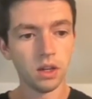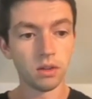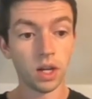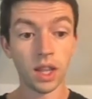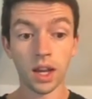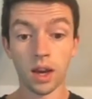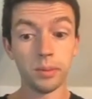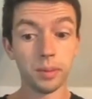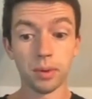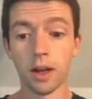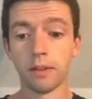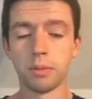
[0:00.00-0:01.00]
you know, that would be
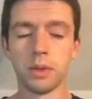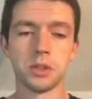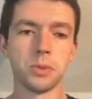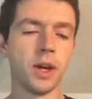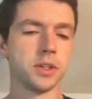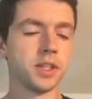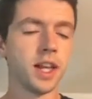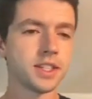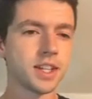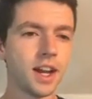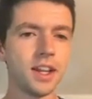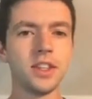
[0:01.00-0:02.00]
profitable as well. So that's
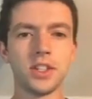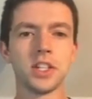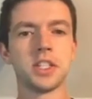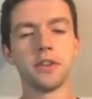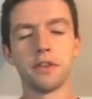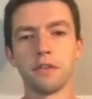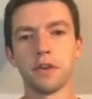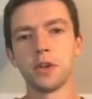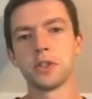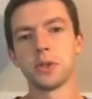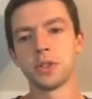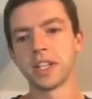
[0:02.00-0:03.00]
kind of the gist of
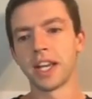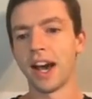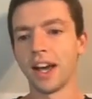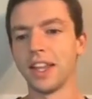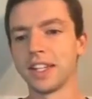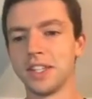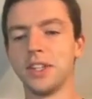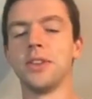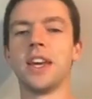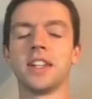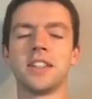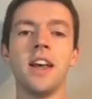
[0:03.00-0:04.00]
reverse sourcing, how I like to do
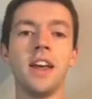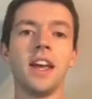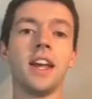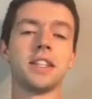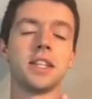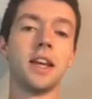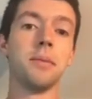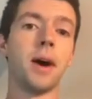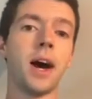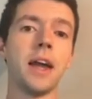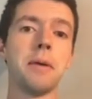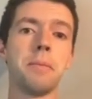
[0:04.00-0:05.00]
things. It's, in
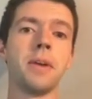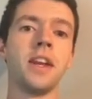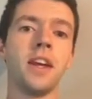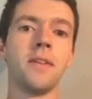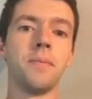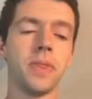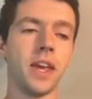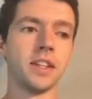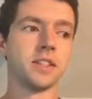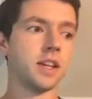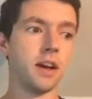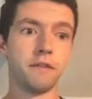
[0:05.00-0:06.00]
my opinion,
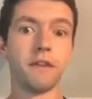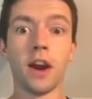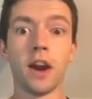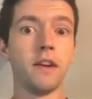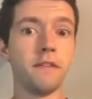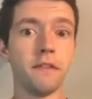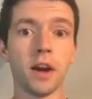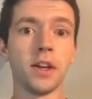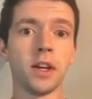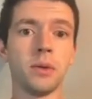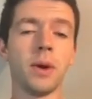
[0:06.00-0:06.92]
it's a very, very good